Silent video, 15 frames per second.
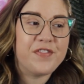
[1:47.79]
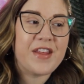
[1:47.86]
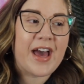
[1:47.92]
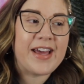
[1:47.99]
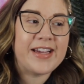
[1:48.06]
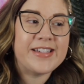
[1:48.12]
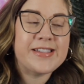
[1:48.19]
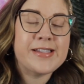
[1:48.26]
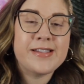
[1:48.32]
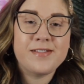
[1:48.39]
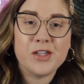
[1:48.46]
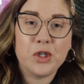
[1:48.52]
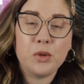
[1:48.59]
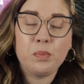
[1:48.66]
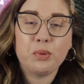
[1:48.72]
that is
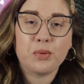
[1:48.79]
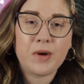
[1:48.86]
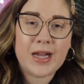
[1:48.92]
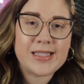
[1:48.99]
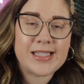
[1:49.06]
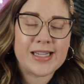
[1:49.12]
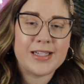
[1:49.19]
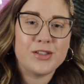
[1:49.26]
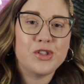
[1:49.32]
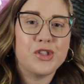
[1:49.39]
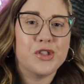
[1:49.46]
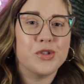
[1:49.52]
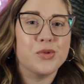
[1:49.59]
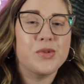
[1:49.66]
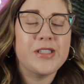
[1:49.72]
still present
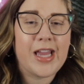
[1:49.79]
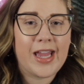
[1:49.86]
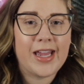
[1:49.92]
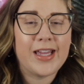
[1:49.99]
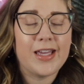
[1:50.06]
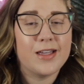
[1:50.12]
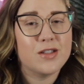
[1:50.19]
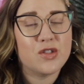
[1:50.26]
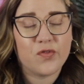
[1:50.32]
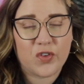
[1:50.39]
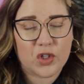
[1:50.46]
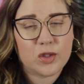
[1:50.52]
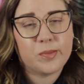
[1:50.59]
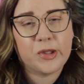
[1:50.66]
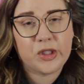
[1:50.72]
to take his
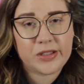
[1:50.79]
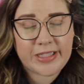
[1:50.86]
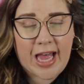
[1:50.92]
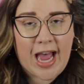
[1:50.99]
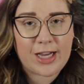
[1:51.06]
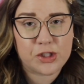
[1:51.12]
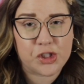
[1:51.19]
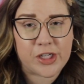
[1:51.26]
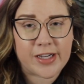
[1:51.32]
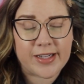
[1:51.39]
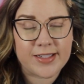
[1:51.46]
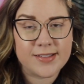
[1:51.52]
verbal lashings.